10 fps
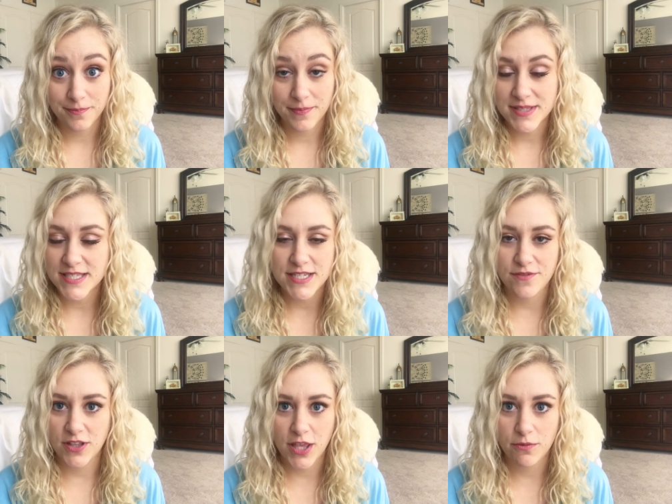it's a
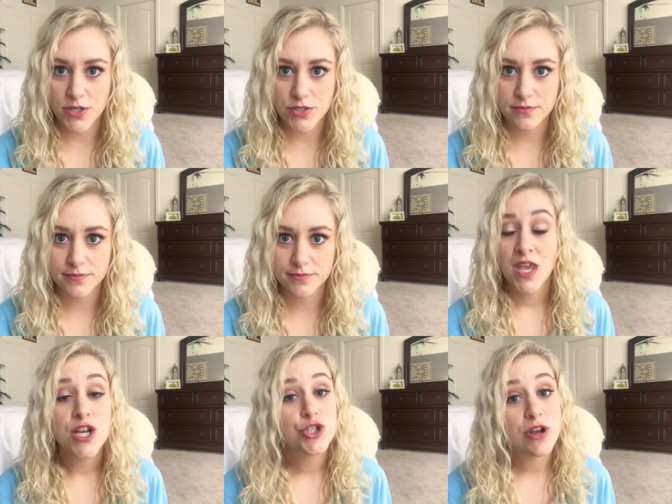different language,
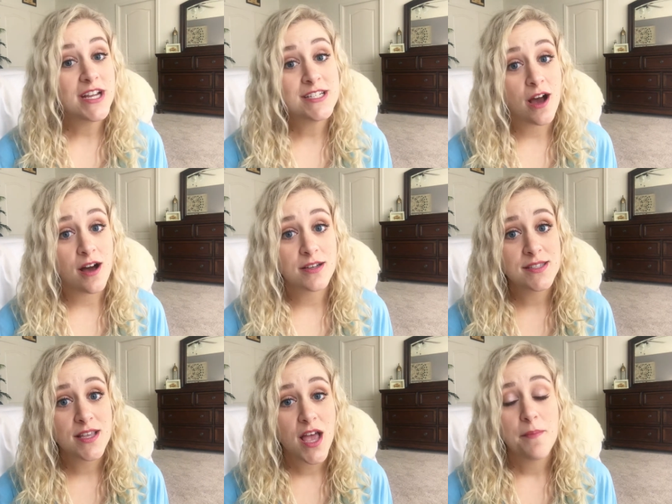trained
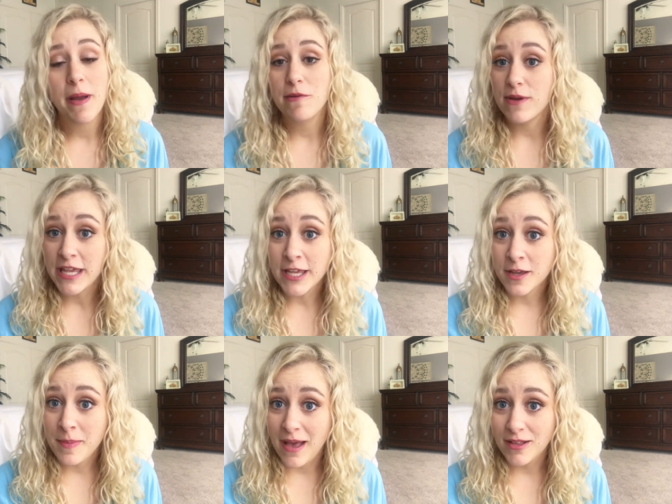dogs by ringing a
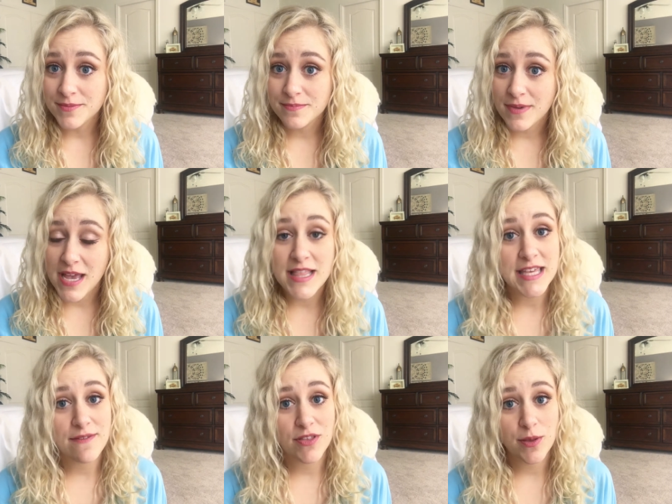bell and then
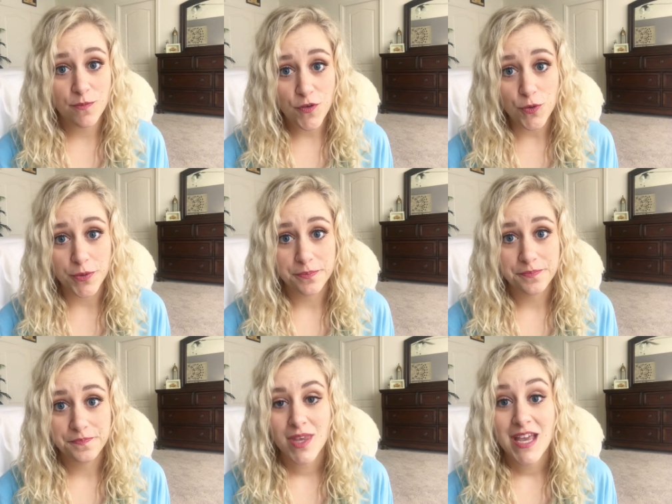giving them food.
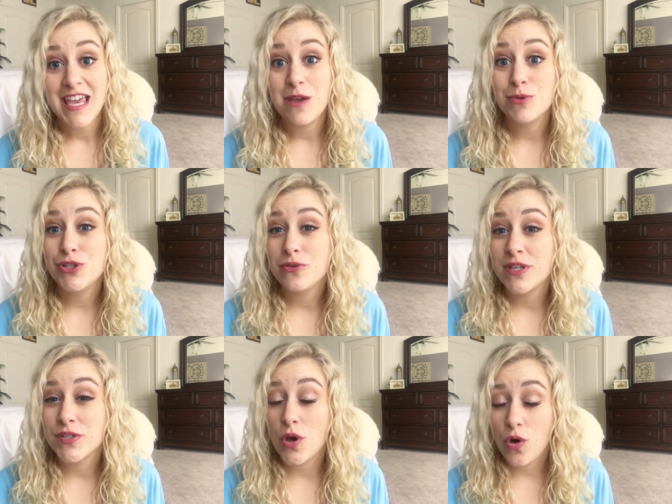He would do
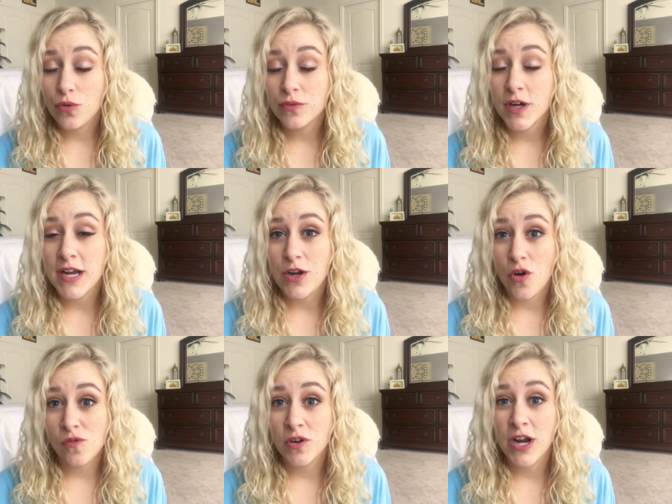this over and
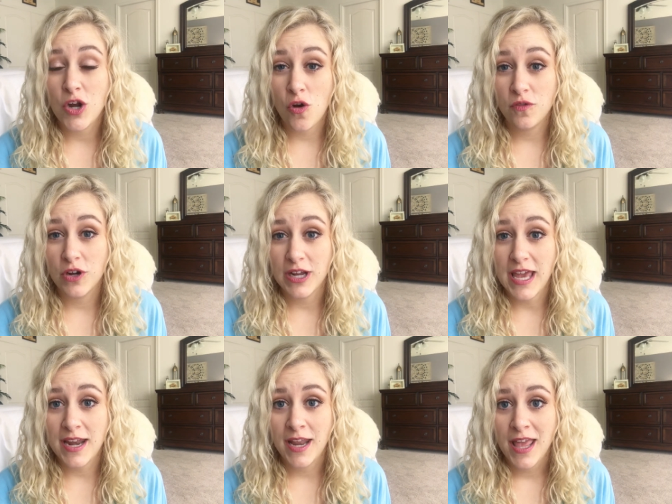over and over
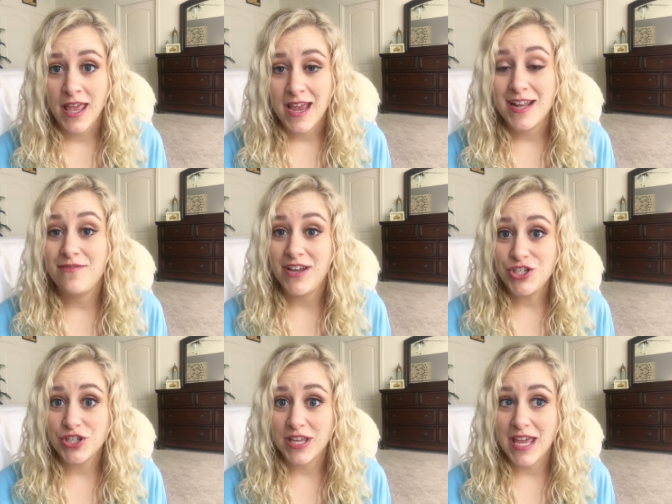again. And
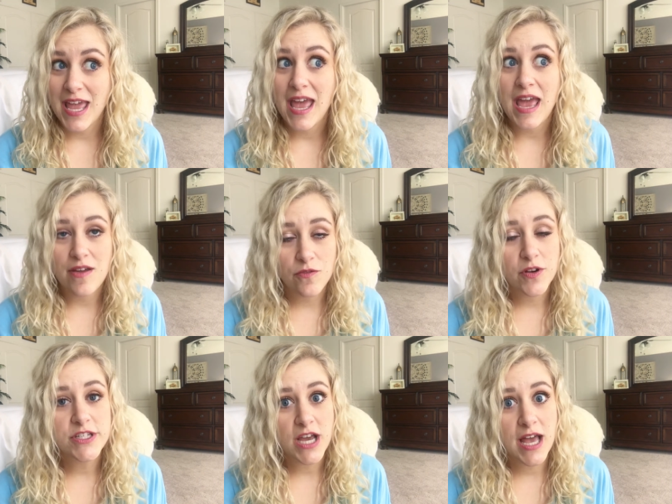eventually, every
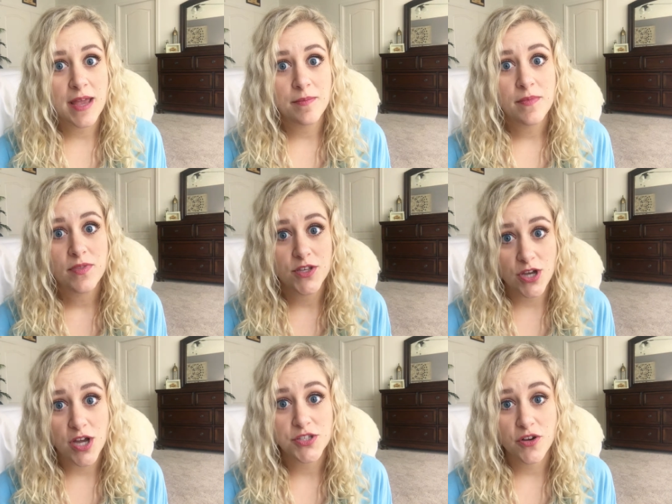time the
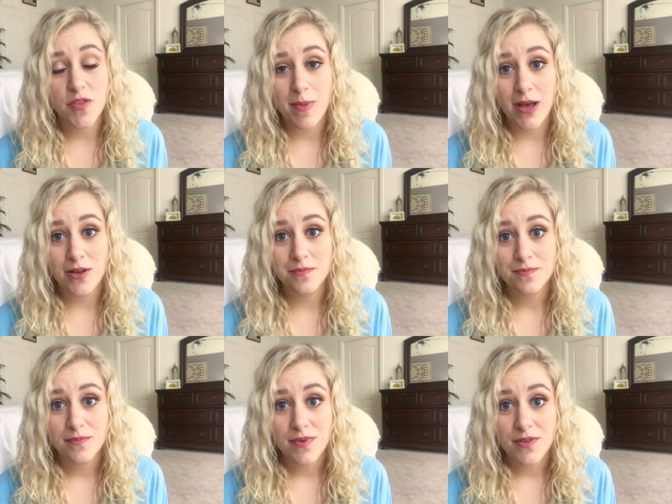dogs heard the bell,
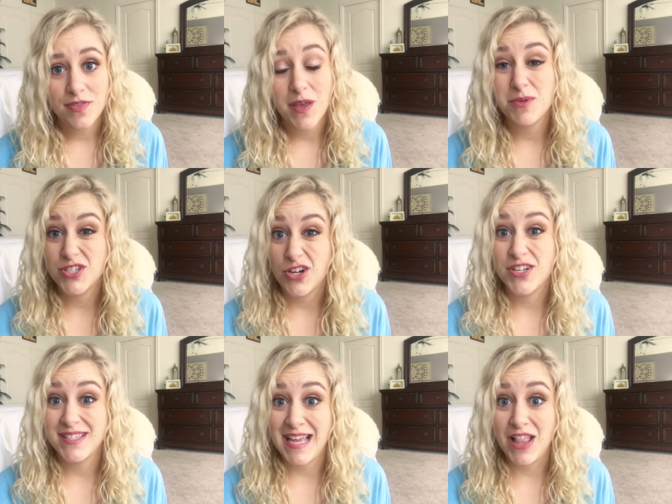they would start to
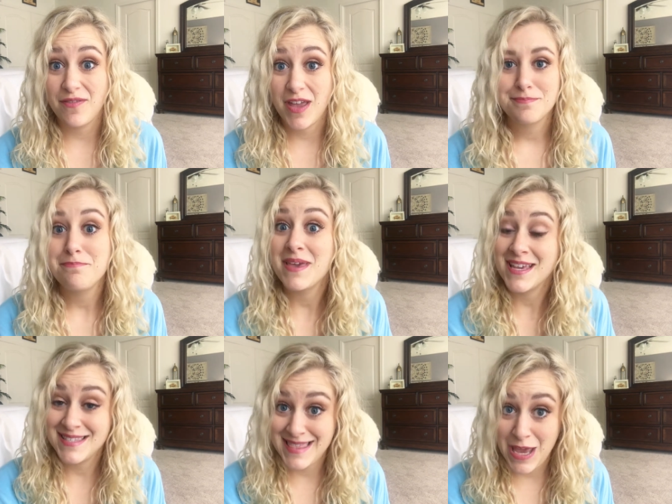salivate
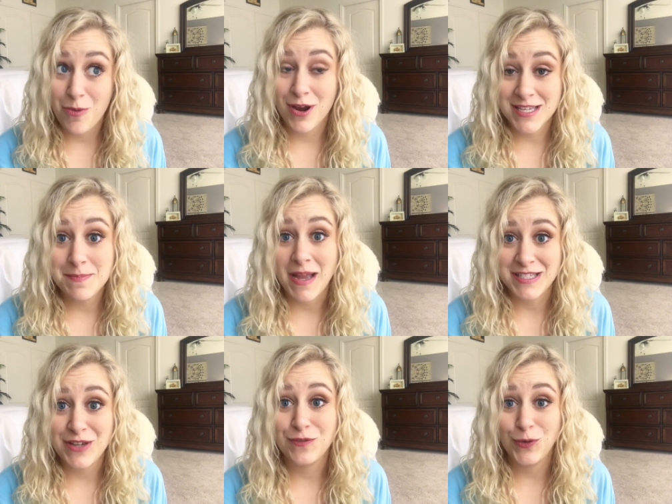because they were
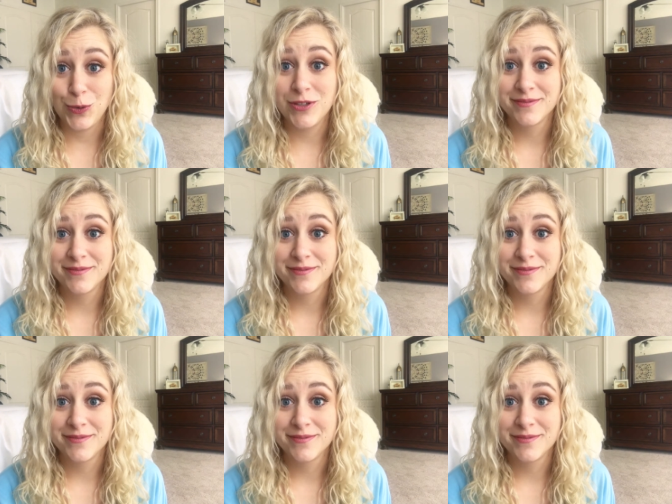expecting food.